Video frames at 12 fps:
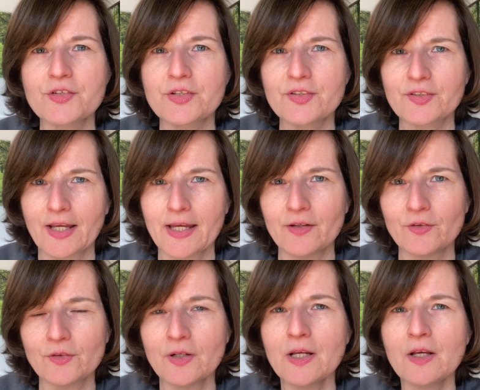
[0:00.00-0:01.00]
to
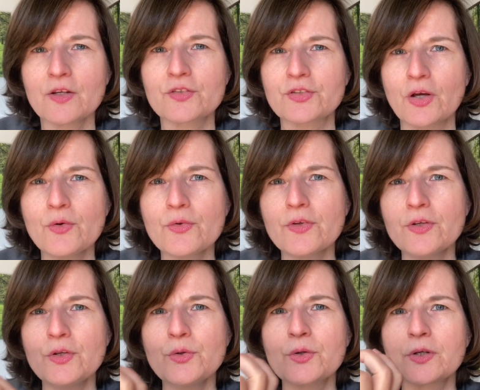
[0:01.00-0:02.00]
scale so that
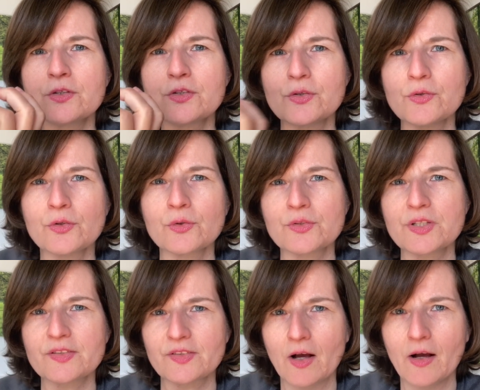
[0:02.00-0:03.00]
you can do your
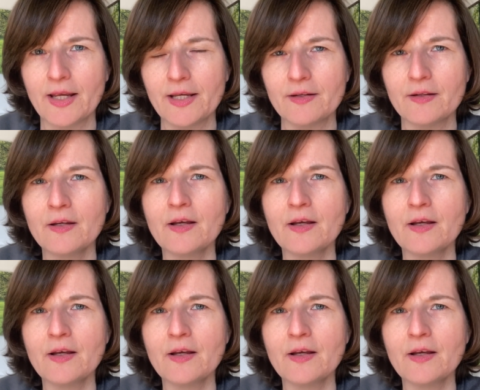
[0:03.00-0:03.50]
design.